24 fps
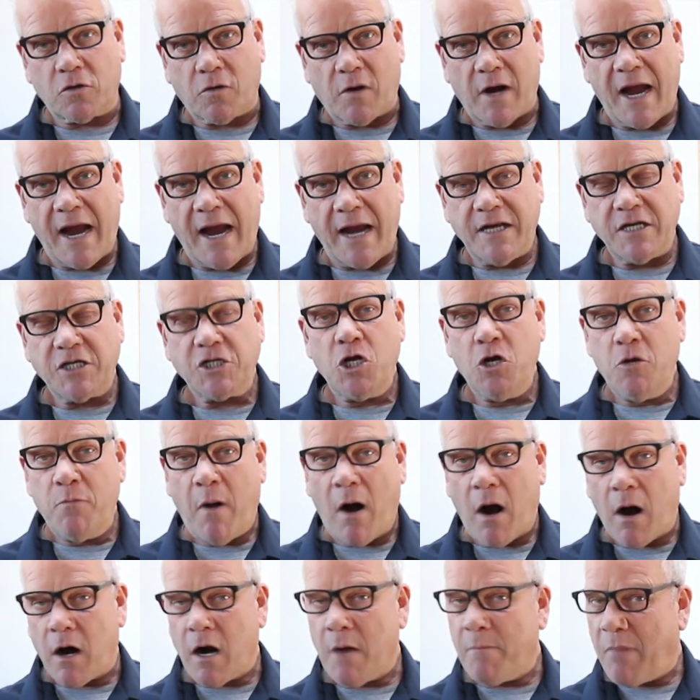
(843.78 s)
grade
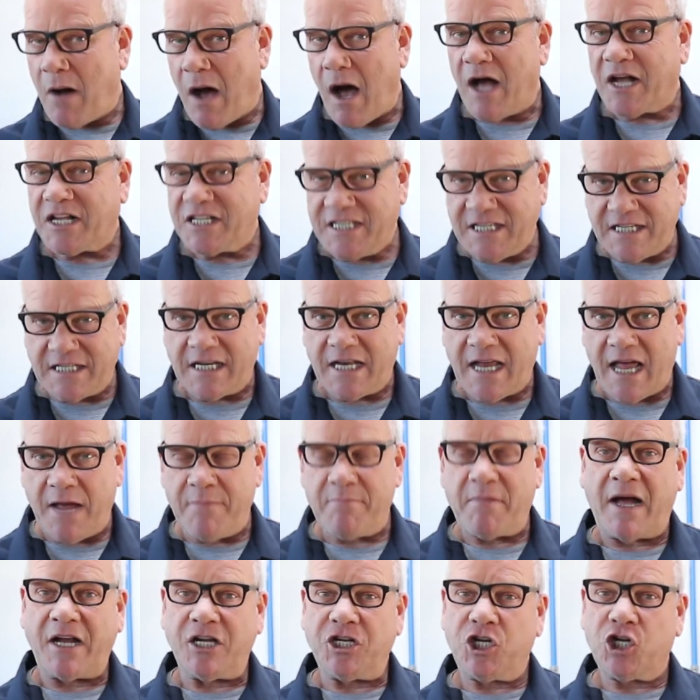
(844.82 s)
2-part epoxy today
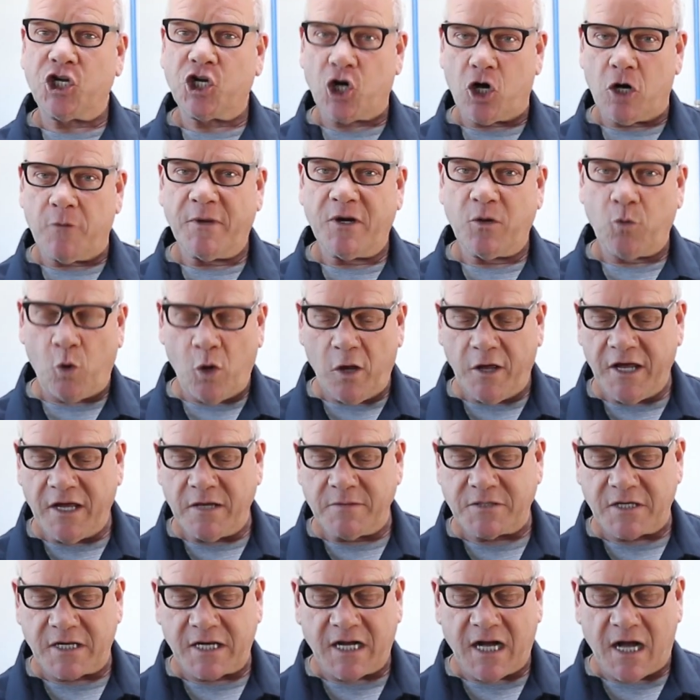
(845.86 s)
by
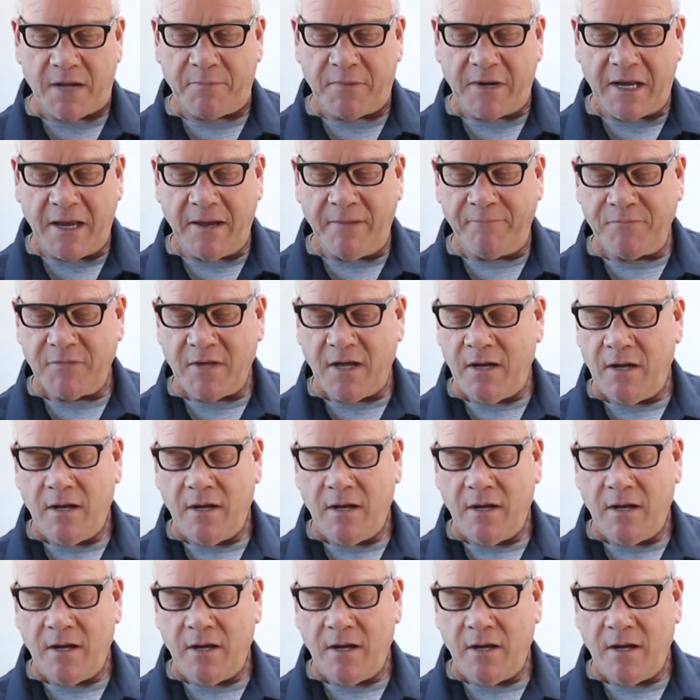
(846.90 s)
Sherwin-Williams and Company.